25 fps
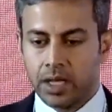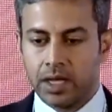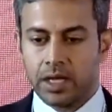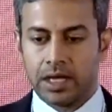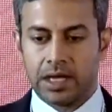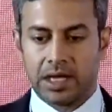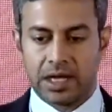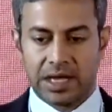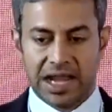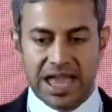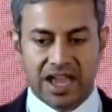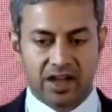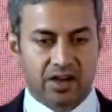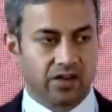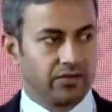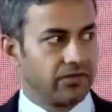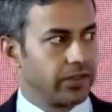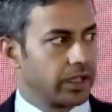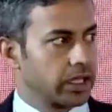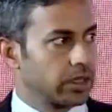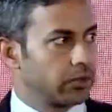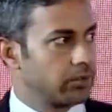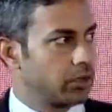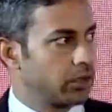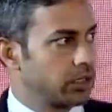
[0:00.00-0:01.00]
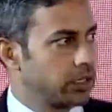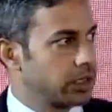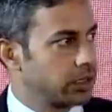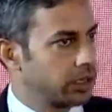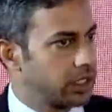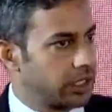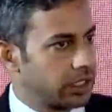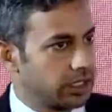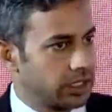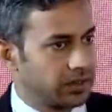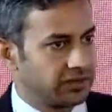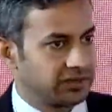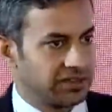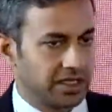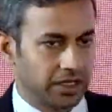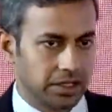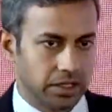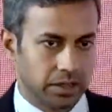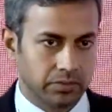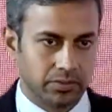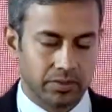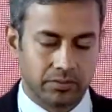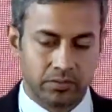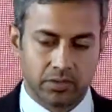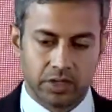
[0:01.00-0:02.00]
Lack of export incentives, that is
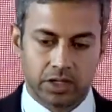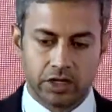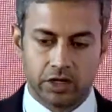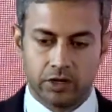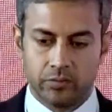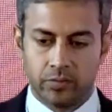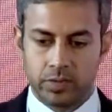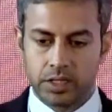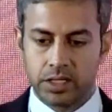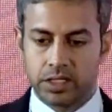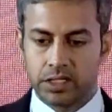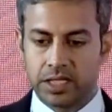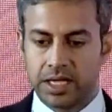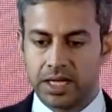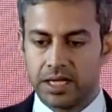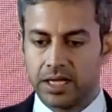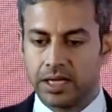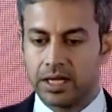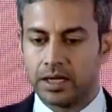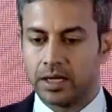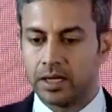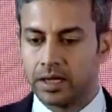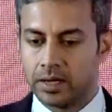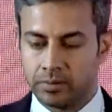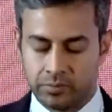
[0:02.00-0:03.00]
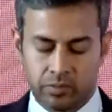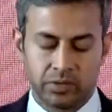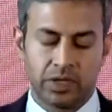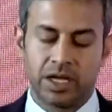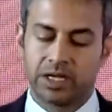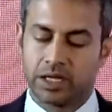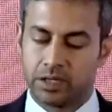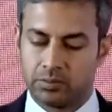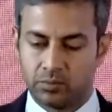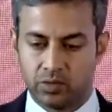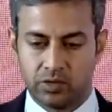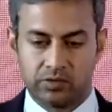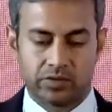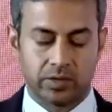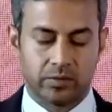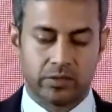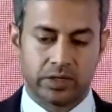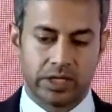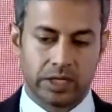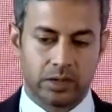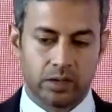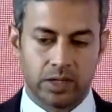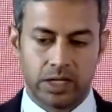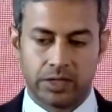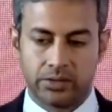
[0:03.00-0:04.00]
from the government side, and that is more from a
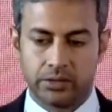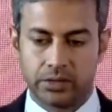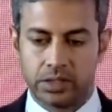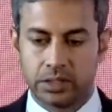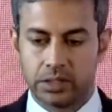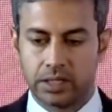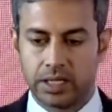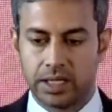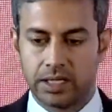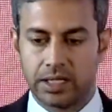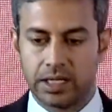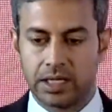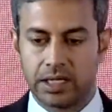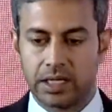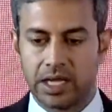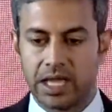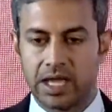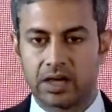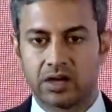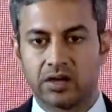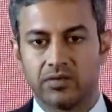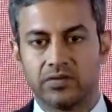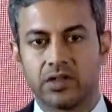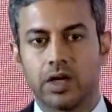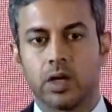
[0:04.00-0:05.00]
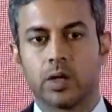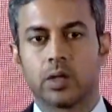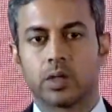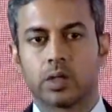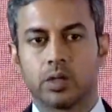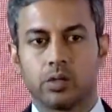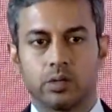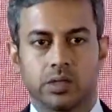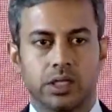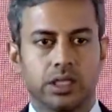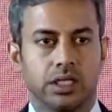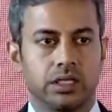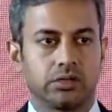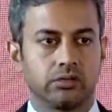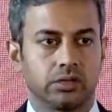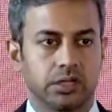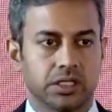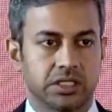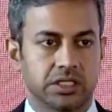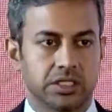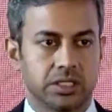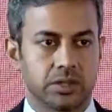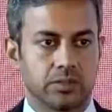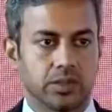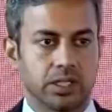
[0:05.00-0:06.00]
regulatory side, and lack of the outsourcing
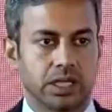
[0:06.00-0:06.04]
ecosystem.